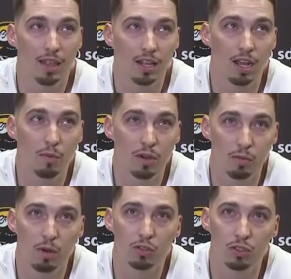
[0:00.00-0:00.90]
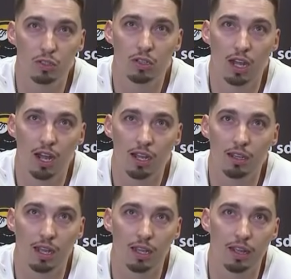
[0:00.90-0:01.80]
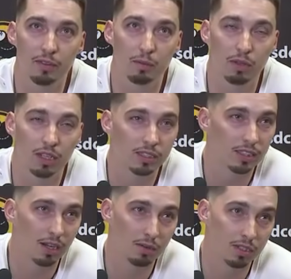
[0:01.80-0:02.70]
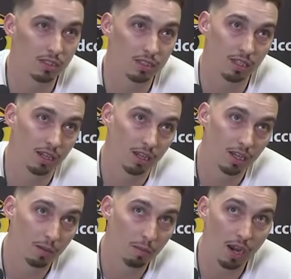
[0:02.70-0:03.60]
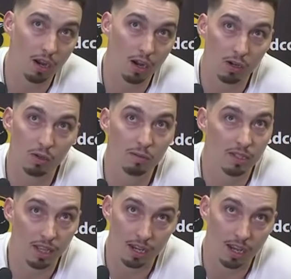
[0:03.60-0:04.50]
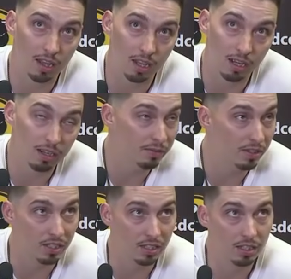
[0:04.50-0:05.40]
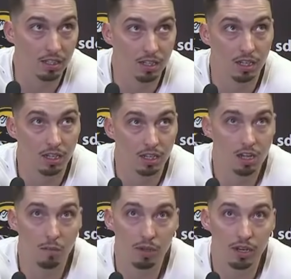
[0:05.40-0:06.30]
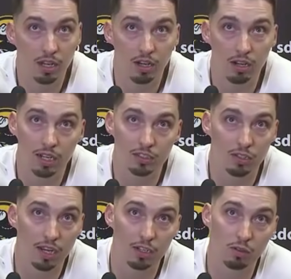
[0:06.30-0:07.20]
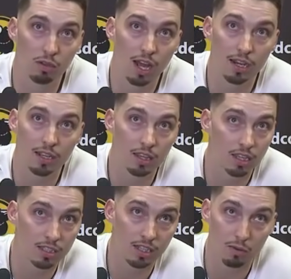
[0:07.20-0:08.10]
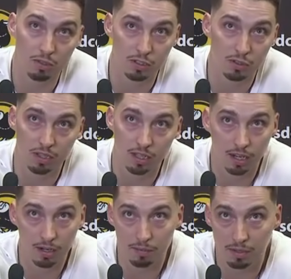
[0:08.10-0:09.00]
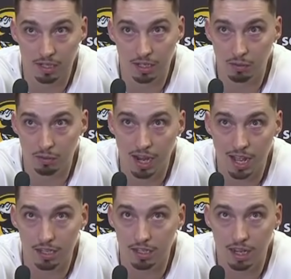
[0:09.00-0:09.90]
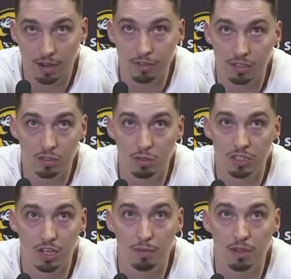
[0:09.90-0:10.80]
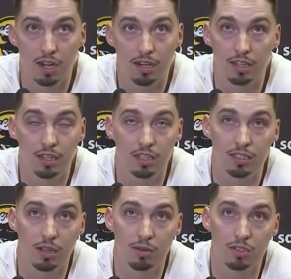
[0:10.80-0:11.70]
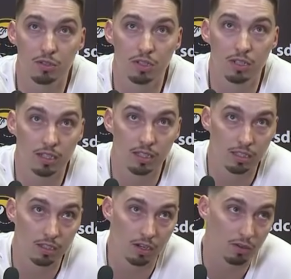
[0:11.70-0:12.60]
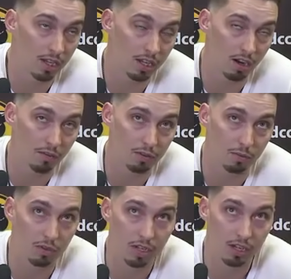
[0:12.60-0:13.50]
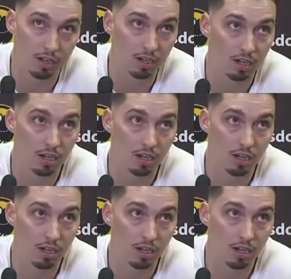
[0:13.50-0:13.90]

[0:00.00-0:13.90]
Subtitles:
emotional guy. I left a place that was my home and that I loved. And coming here, I tried to do a lot of the things I was doing there. But in reality, I have to switch up a lot of the things I was doing to, you know, get comfortable here.